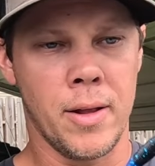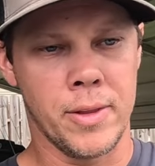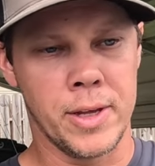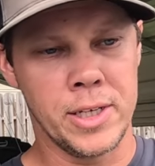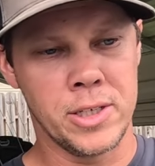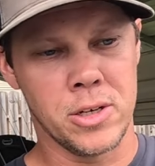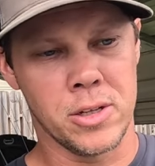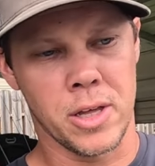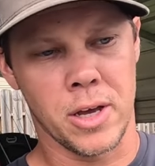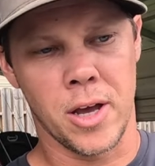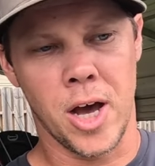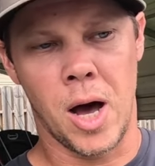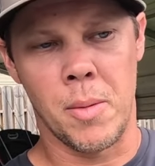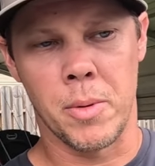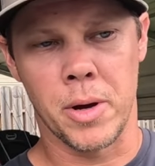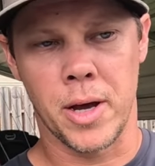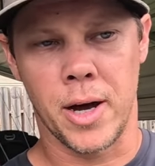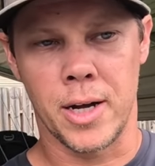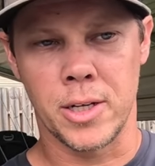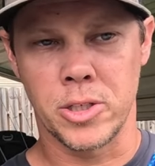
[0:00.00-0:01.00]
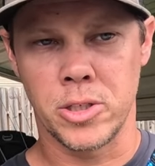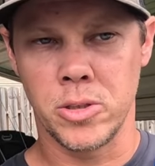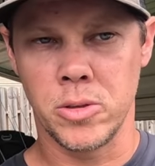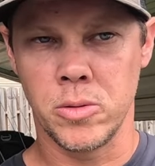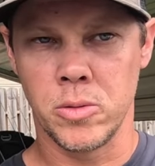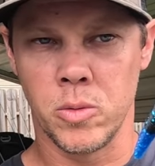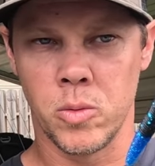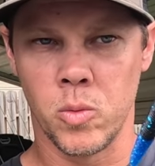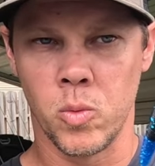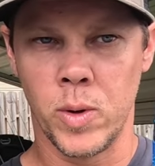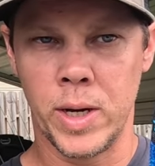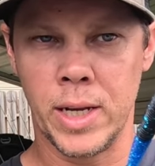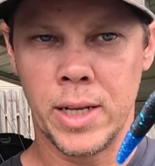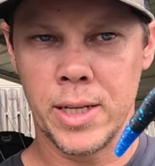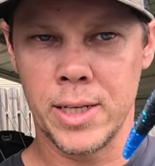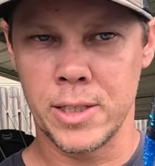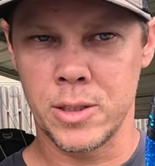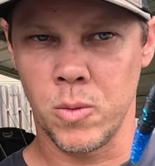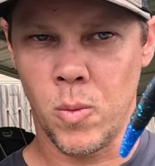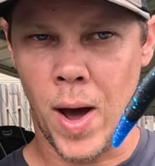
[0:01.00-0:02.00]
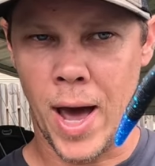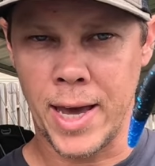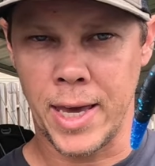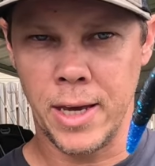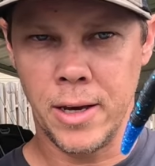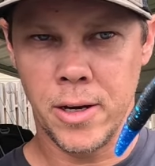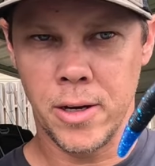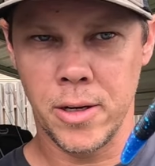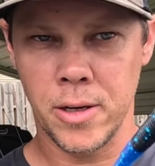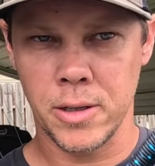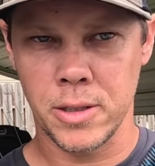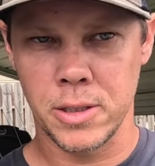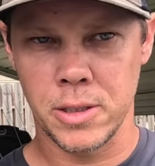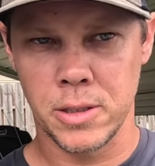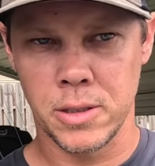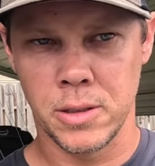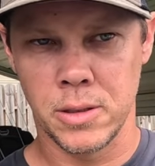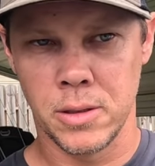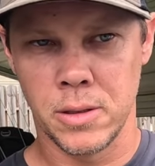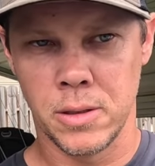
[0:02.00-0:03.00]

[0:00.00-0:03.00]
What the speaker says: These are the Gamakatsu weedless wacky hooks.